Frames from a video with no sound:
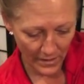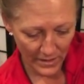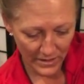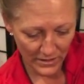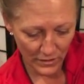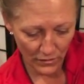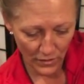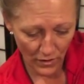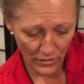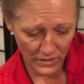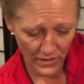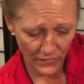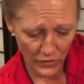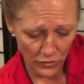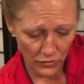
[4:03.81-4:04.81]
So those
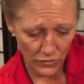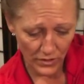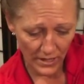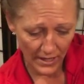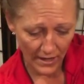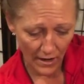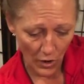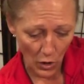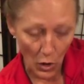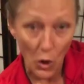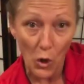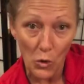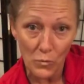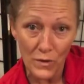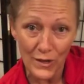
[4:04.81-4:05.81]
of you cooking at
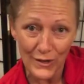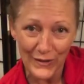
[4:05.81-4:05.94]
home